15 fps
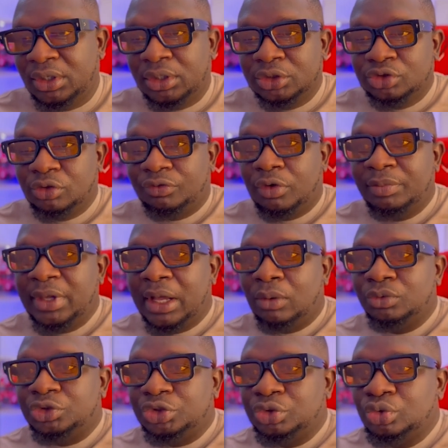So for me, I
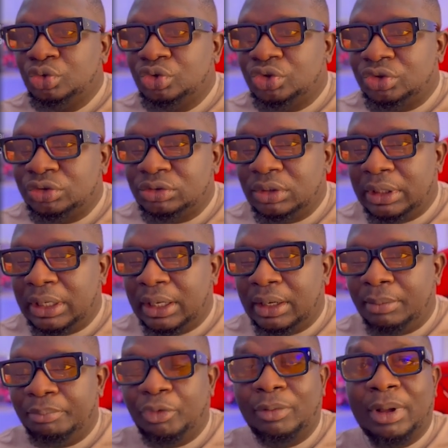would choose
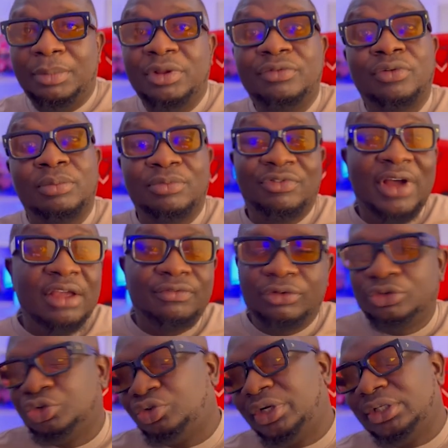probably from
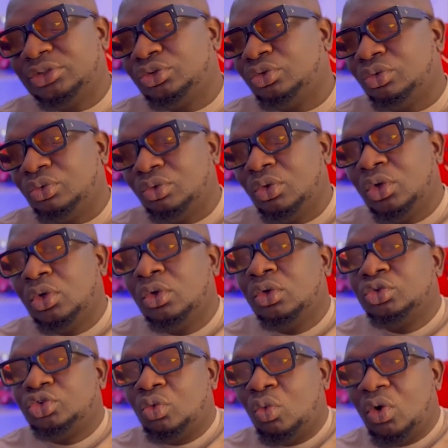500 to
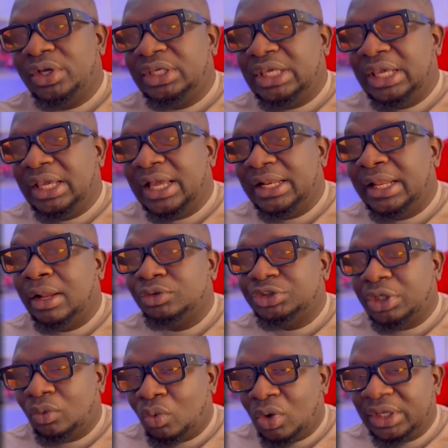1K, and then I'll
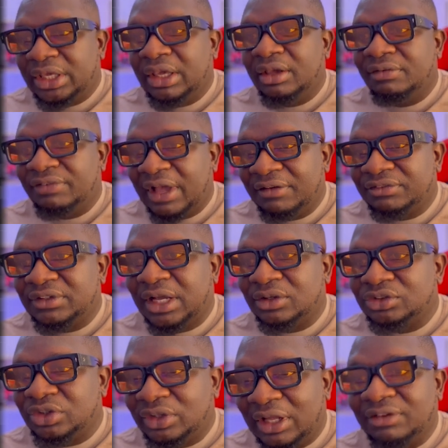check 1K,
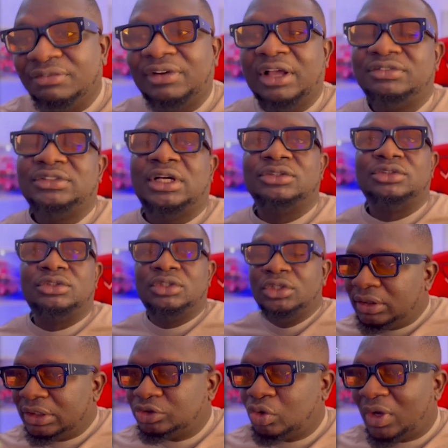5,000 and 5,000.
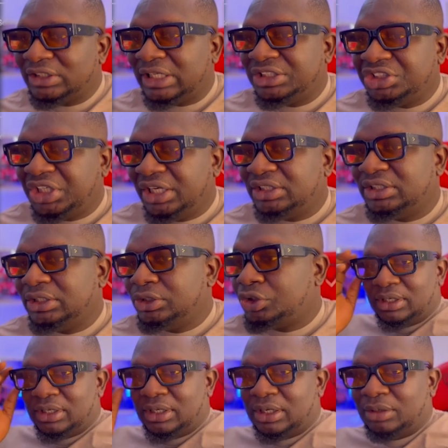So as I check
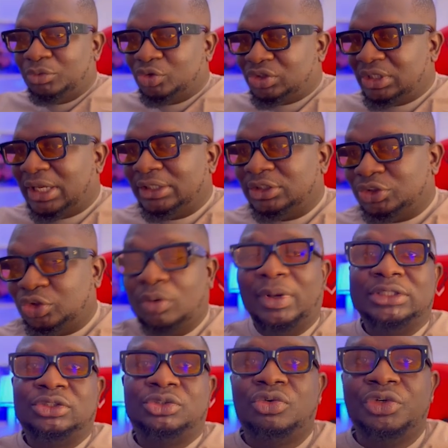this, you see that the job
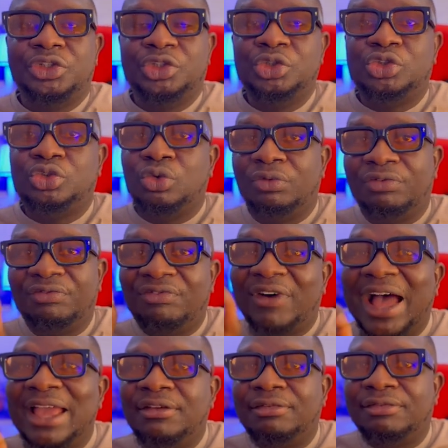has just reduced to
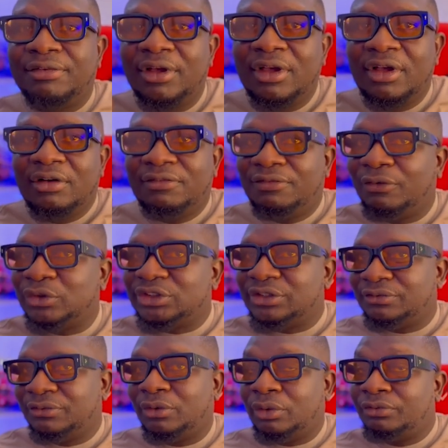
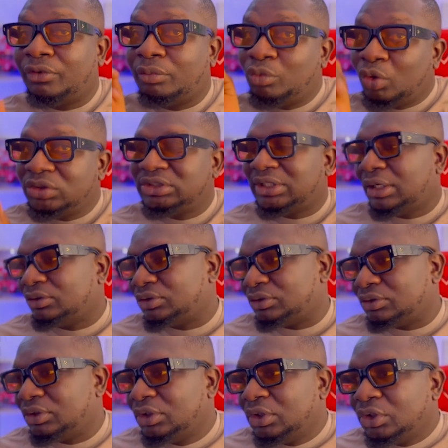544 from
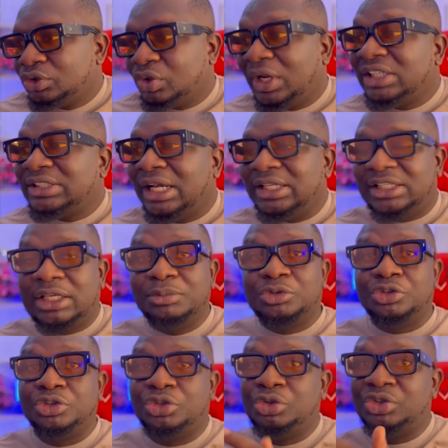1,000. So that's how it
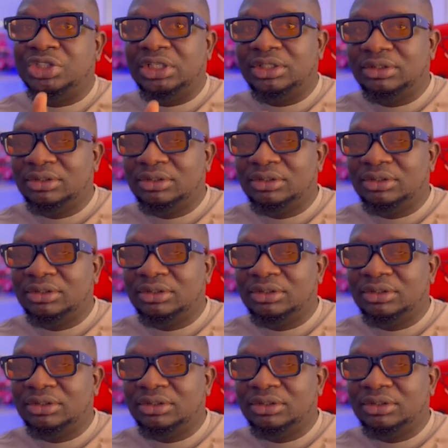keeps reducing.